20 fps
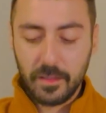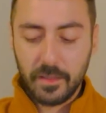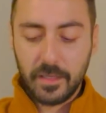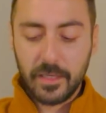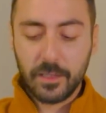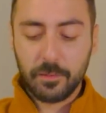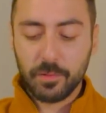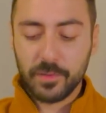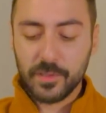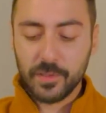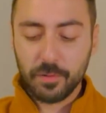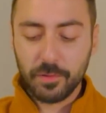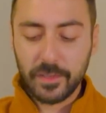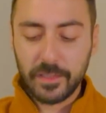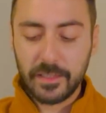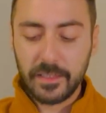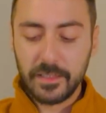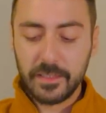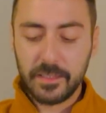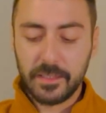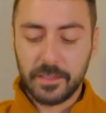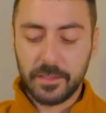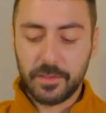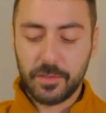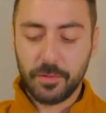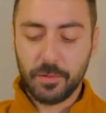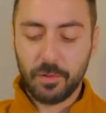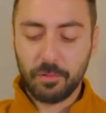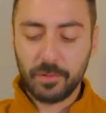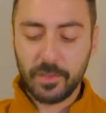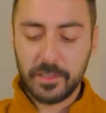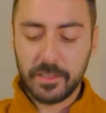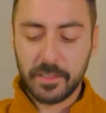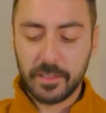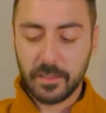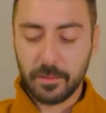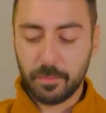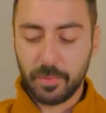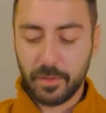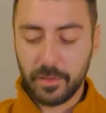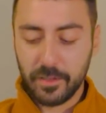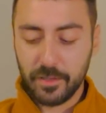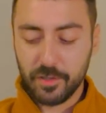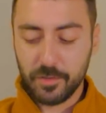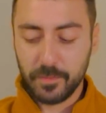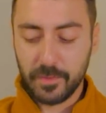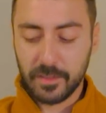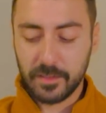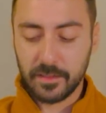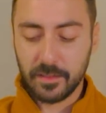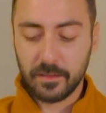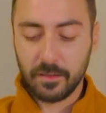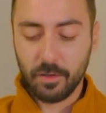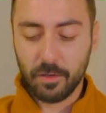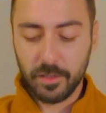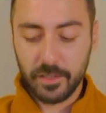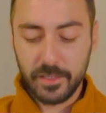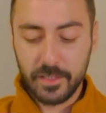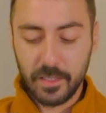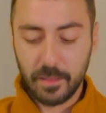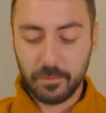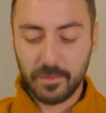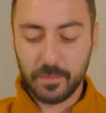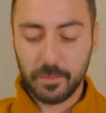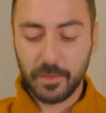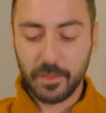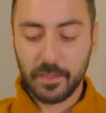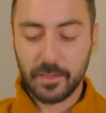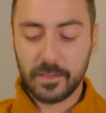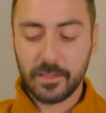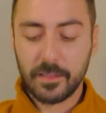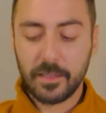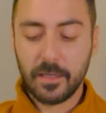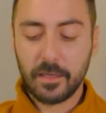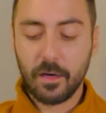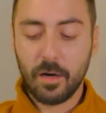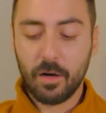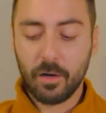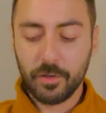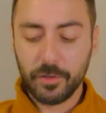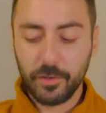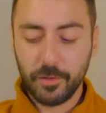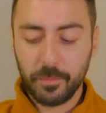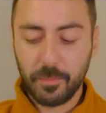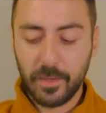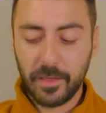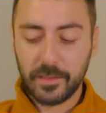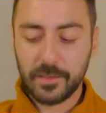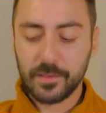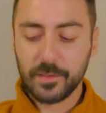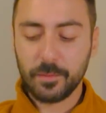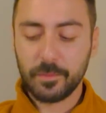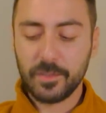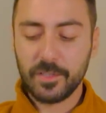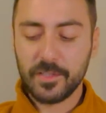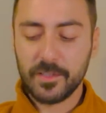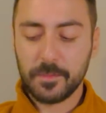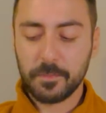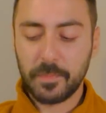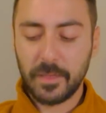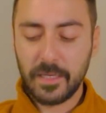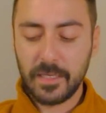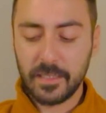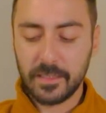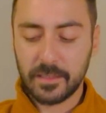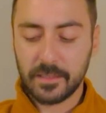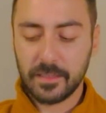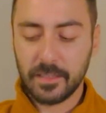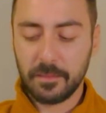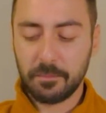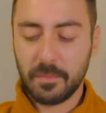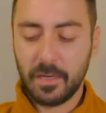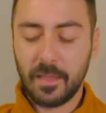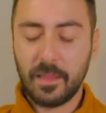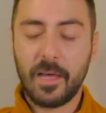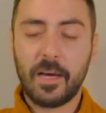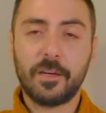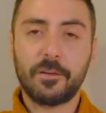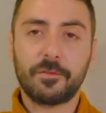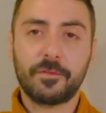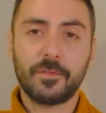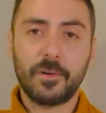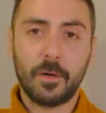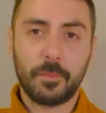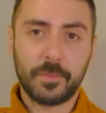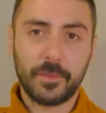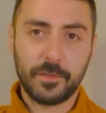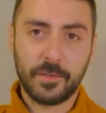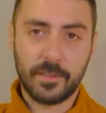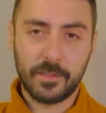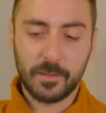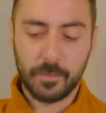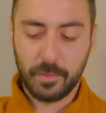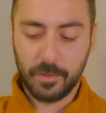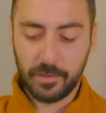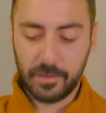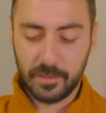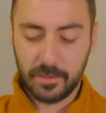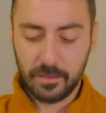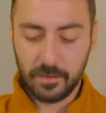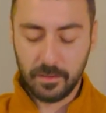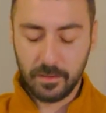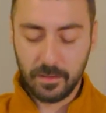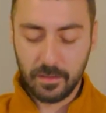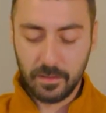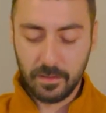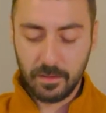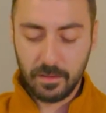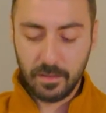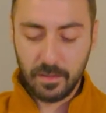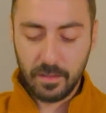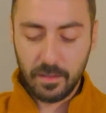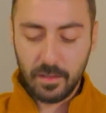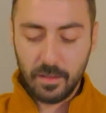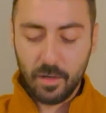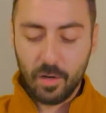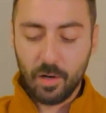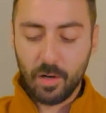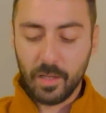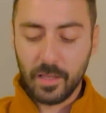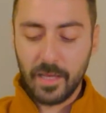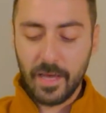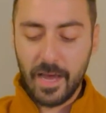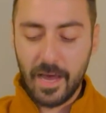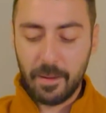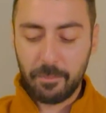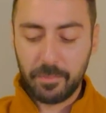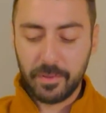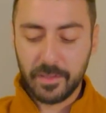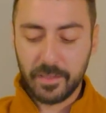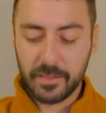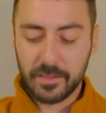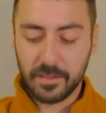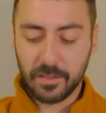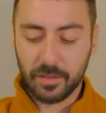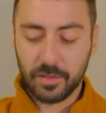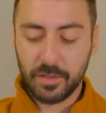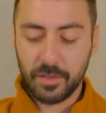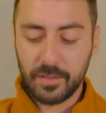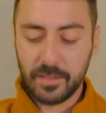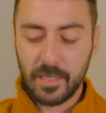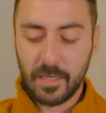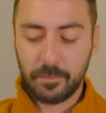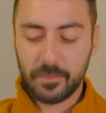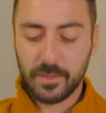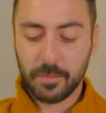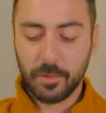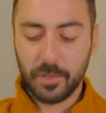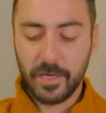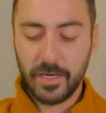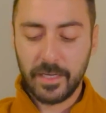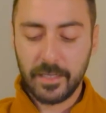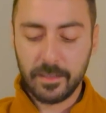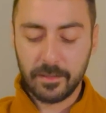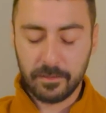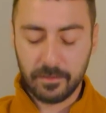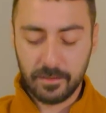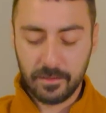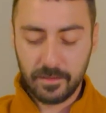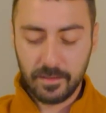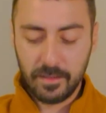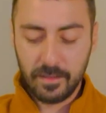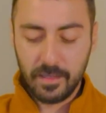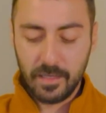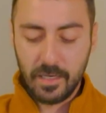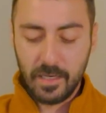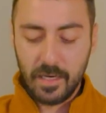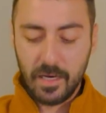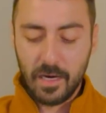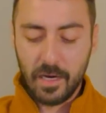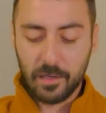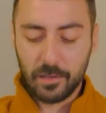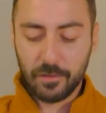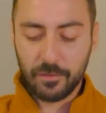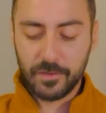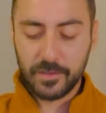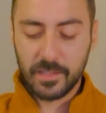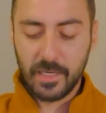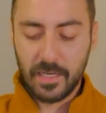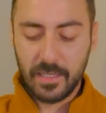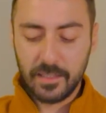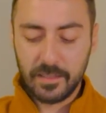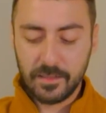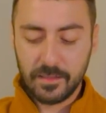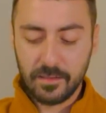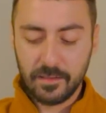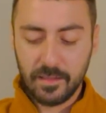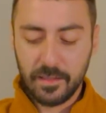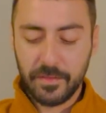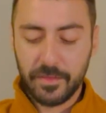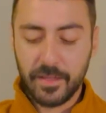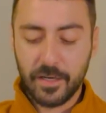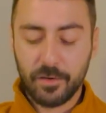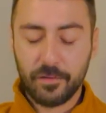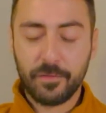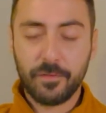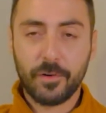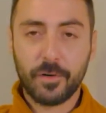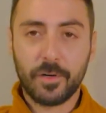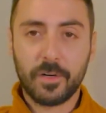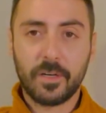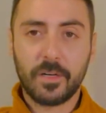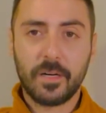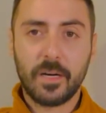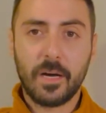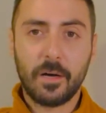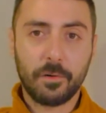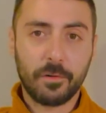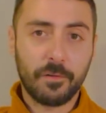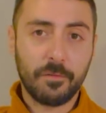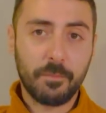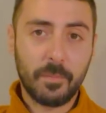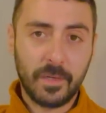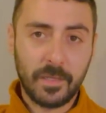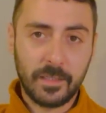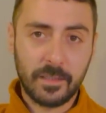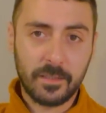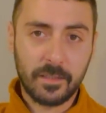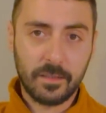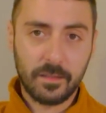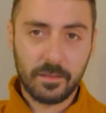It was so easy to only see the punishments in hard times because it had occupied so much space in my life up to this point. All the happiness and good times were hidden, out of sight and therefore out of mind.